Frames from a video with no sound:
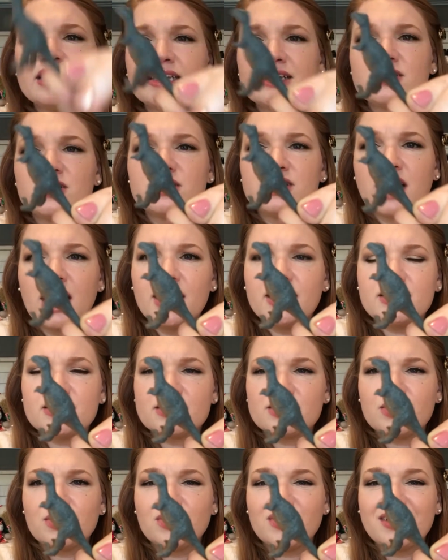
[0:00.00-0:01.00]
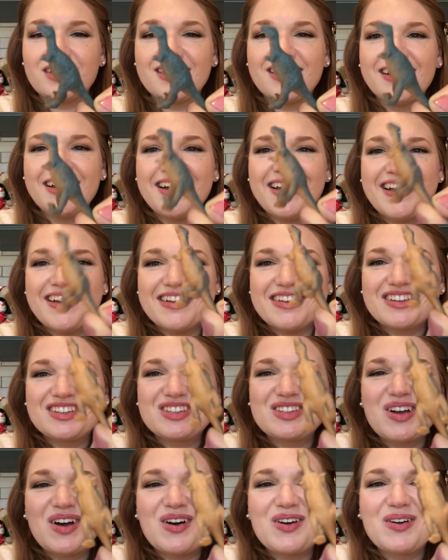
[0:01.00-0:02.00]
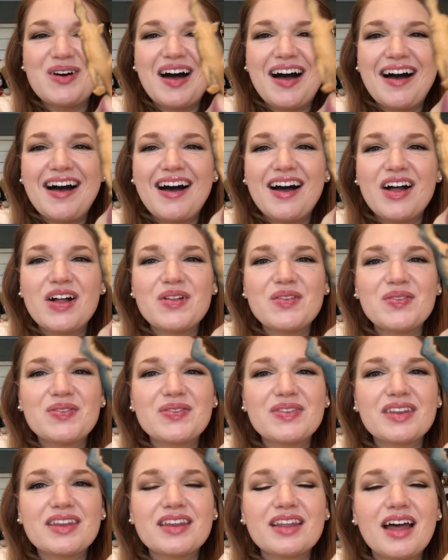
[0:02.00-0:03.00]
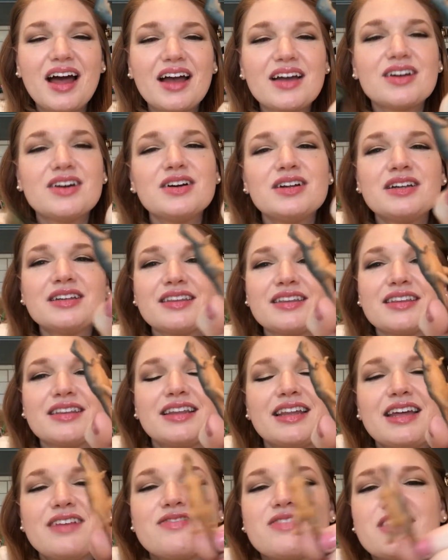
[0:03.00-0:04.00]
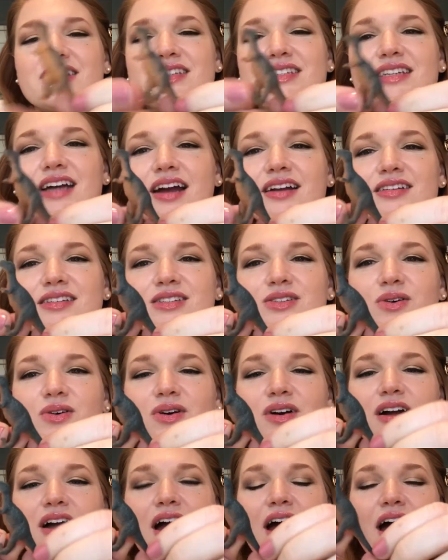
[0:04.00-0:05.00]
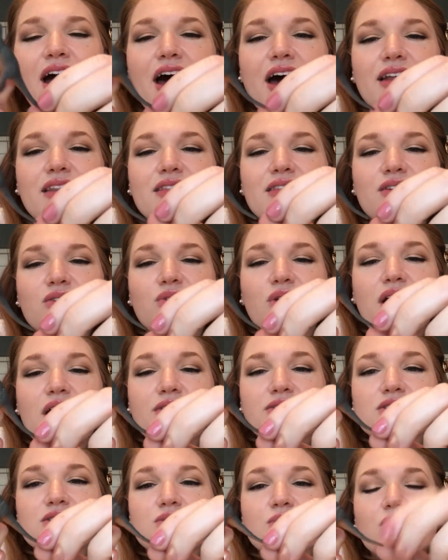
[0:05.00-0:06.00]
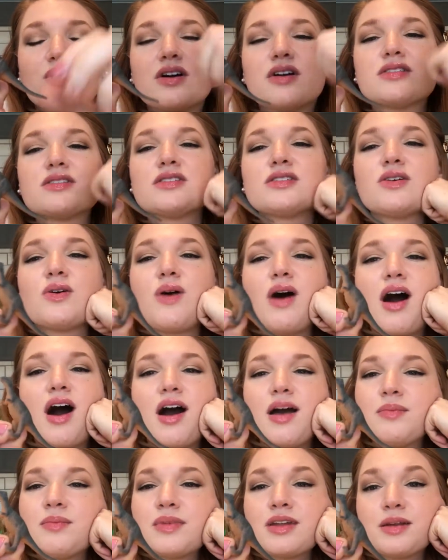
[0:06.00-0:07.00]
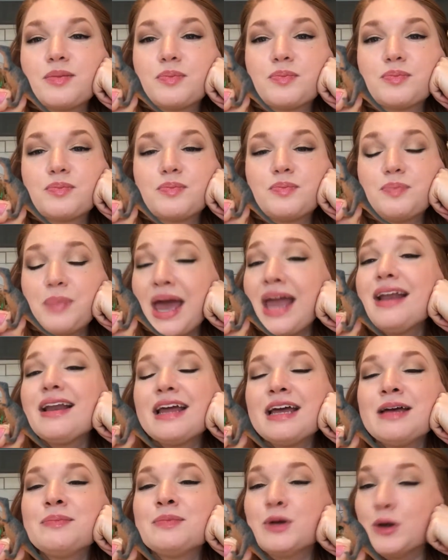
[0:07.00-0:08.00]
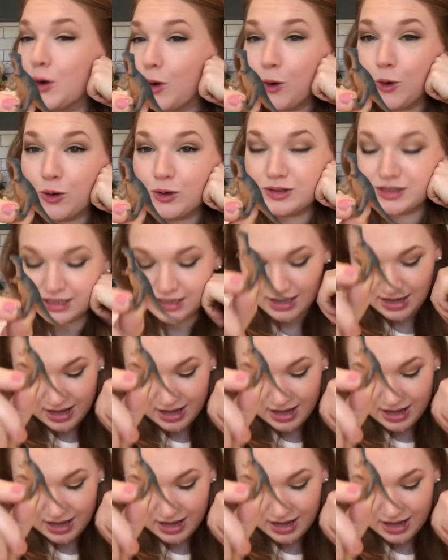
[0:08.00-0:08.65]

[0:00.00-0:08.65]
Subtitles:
little dinosaur. So I couldn't leave this dinosaur at the craft store, so I'm gonna paint him gold